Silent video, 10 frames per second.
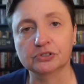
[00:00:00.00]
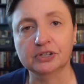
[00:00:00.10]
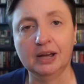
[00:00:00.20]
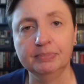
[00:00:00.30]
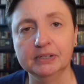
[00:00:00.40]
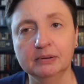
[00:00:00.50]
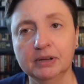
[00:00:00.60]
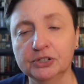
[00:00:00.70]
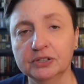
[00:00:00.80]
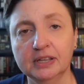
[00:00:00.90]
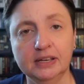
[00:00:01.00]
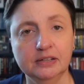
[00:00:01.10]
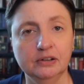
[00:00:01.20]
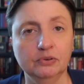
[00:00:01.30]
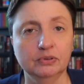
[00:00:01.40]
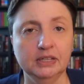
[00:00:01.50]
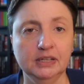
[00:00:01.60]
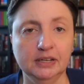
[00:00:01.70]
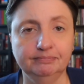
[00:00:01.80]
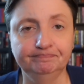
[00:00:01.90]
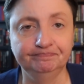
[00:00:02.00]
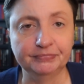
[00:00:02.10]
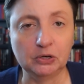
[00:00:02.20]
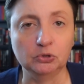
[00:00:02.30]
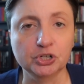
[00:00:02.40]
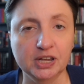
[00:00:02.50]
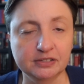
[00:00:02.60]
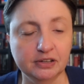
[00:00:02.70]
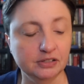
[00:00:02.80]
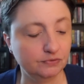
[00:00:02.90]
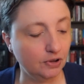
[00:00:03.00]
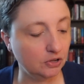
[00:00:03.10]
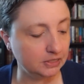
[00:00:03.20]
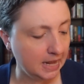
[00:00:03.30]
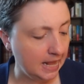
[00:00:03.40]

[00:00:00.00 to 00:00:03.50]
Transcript: topic to mention that you know the um, that old chestnut is false.